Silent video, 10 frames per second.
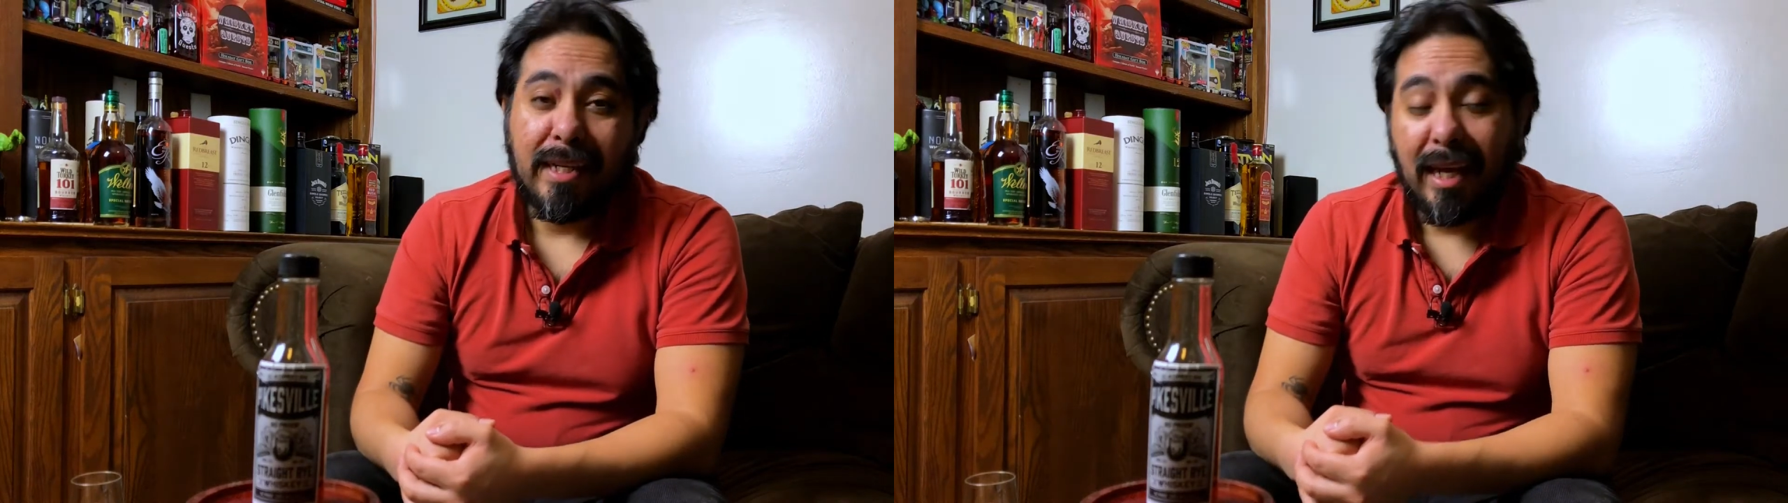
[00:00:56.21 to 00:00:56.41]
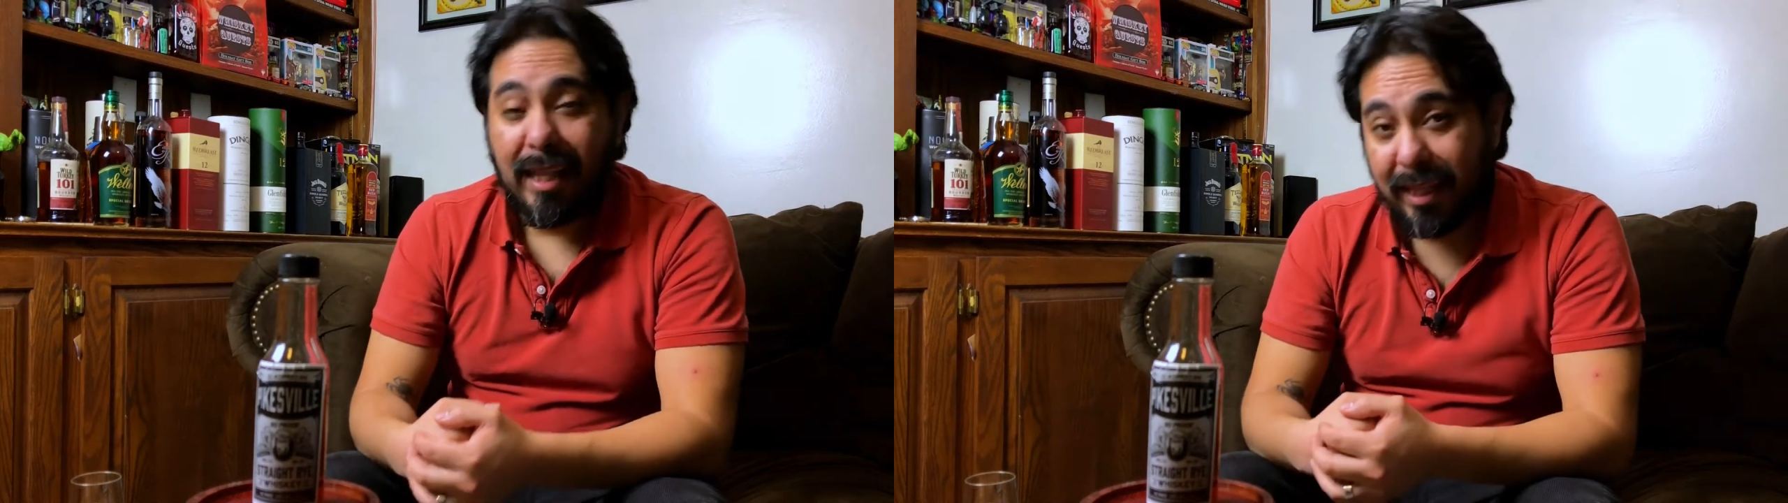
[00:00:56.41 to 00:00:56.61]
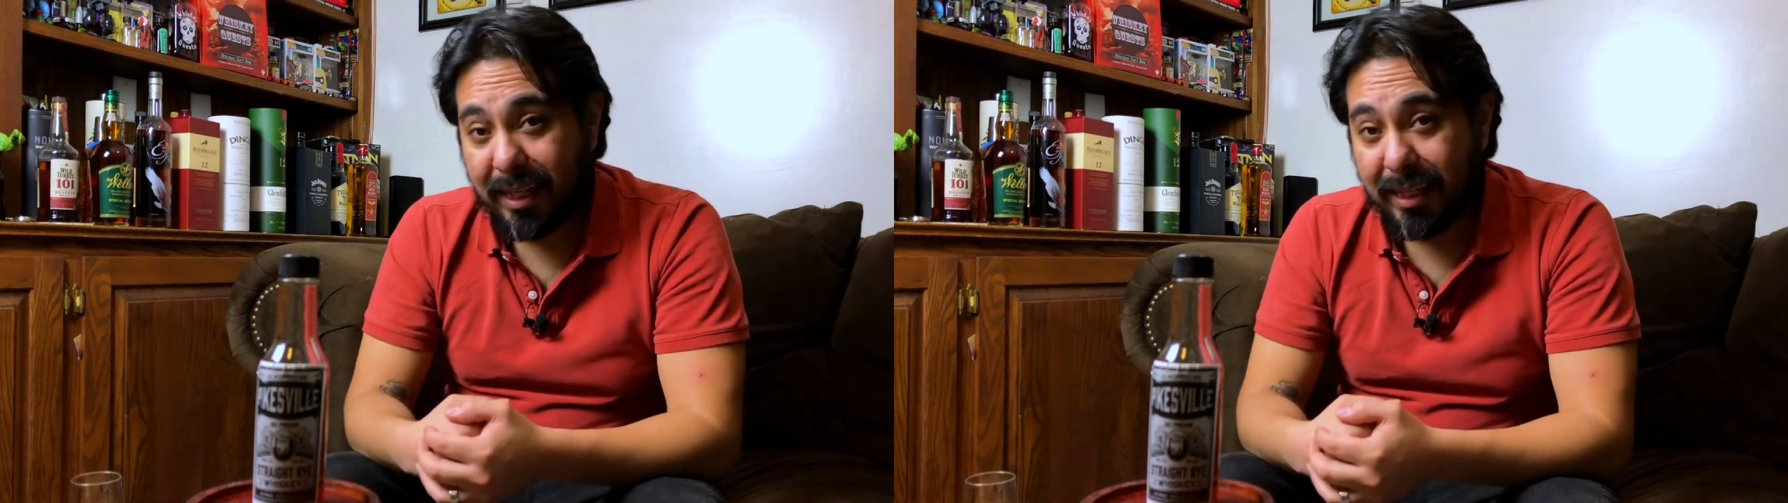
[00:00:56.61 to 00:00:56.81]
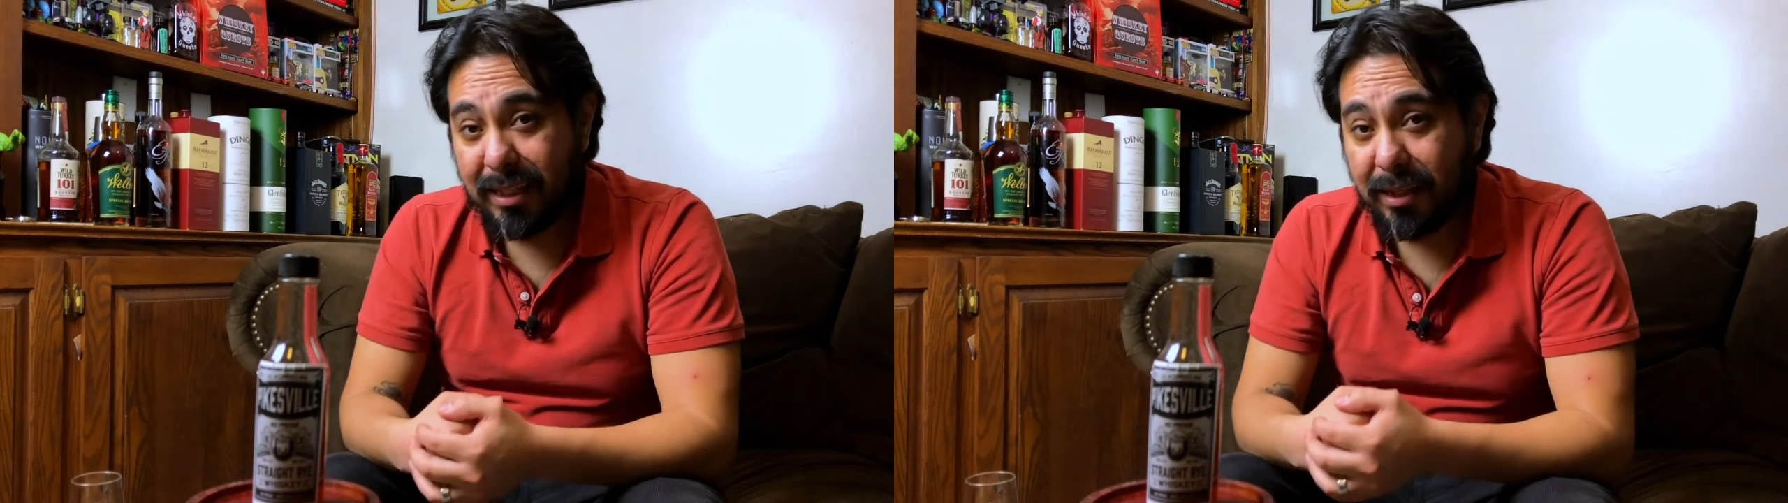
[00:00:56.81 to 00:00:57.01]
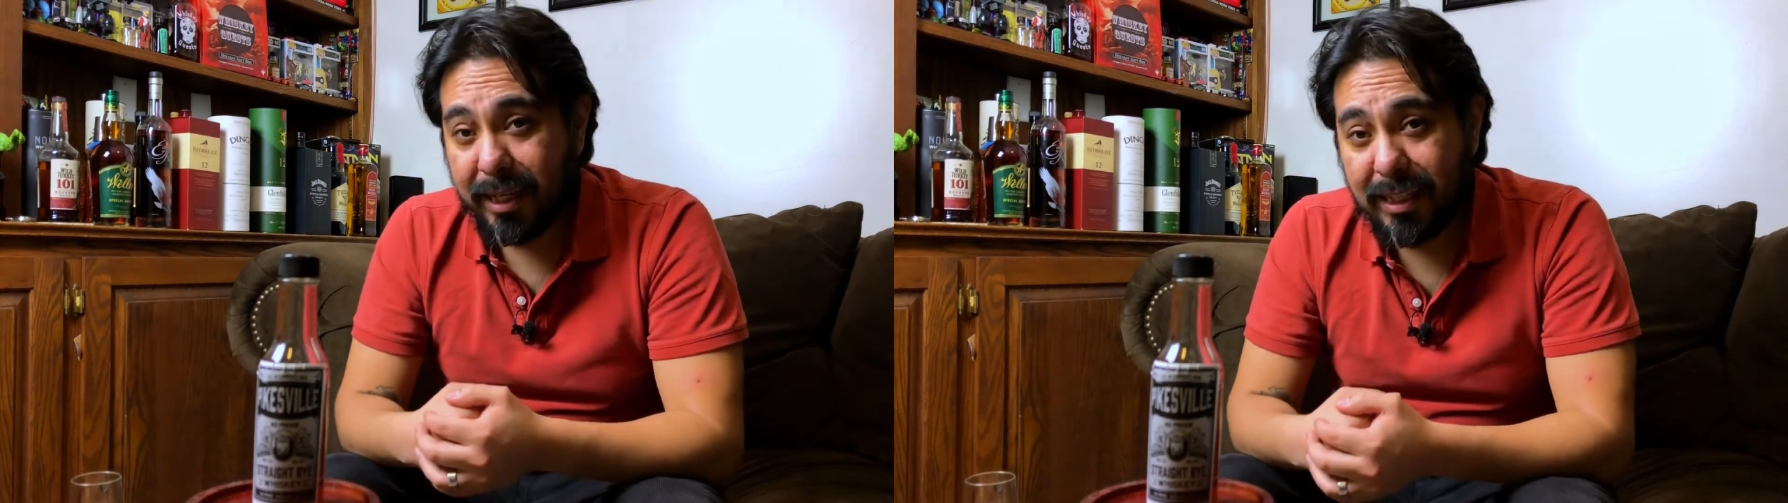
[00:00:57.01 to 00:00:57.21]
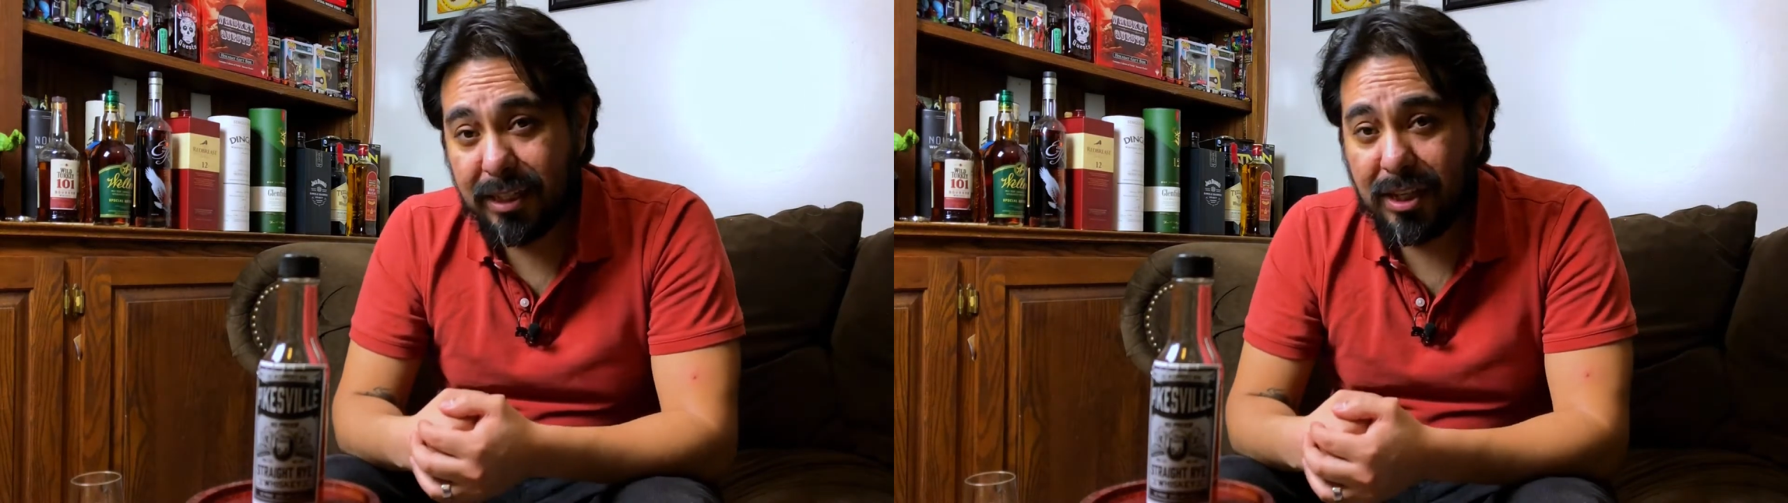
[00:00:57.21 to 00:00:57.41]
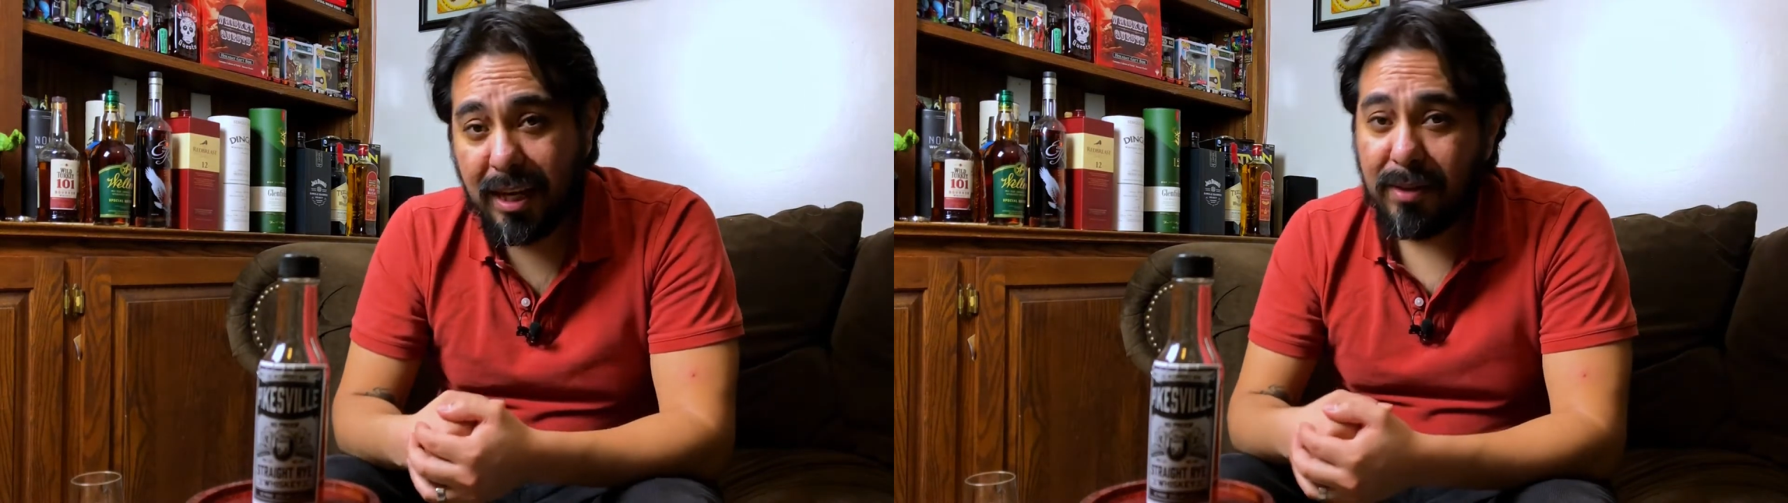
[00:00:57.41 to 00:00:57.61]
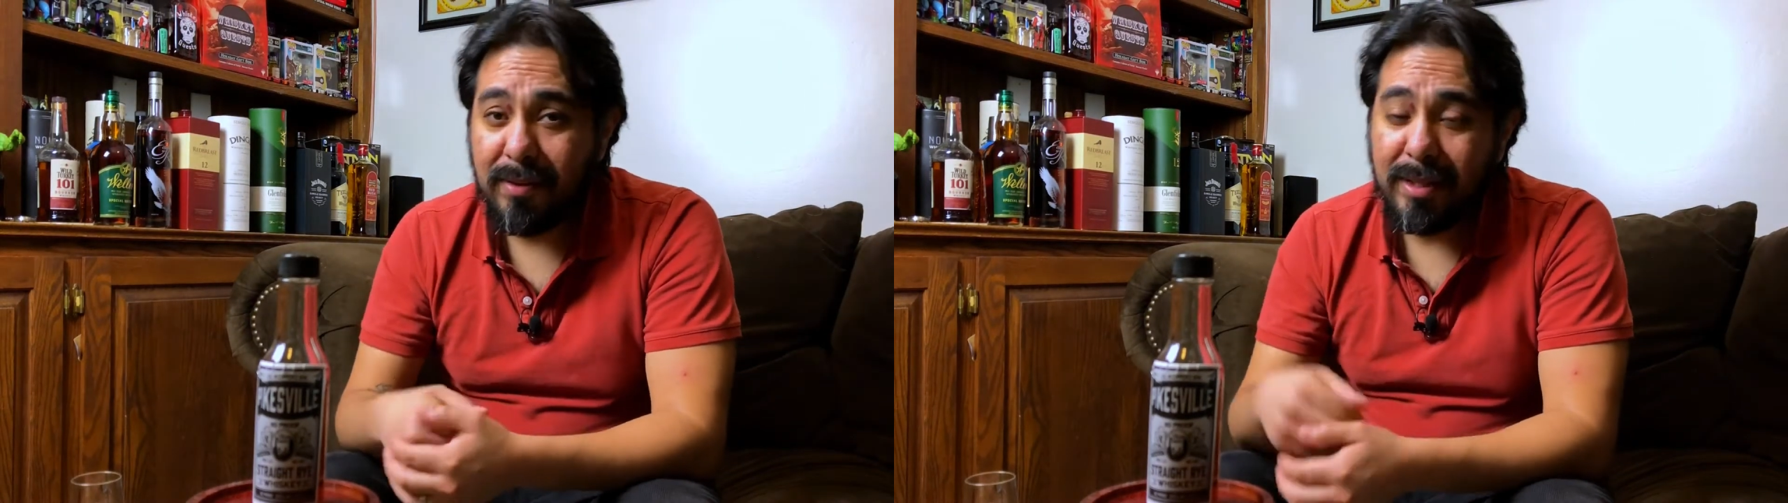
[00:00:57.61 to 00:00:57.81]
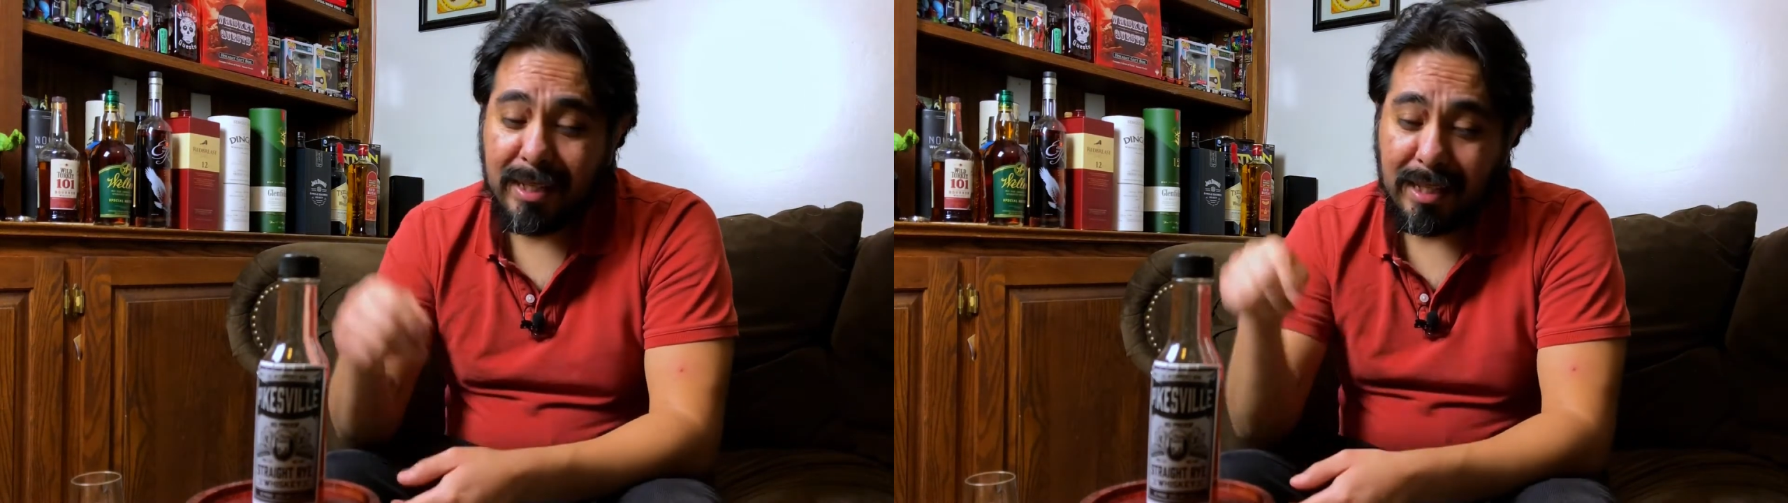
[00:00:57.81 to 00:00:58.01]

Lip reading: a link to his channel in the